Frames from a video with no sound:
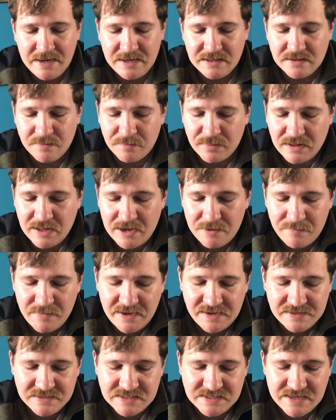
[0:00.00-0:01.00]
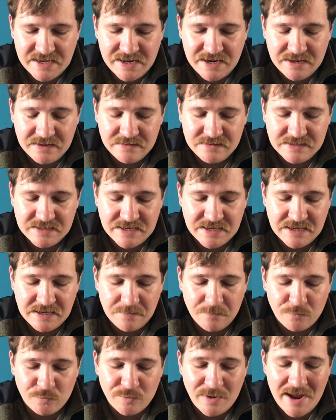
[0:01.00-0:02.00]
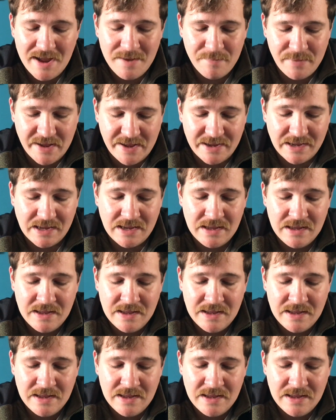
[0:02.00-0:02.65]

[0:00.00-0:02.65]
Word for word: And the blind man said to him, Rabbi,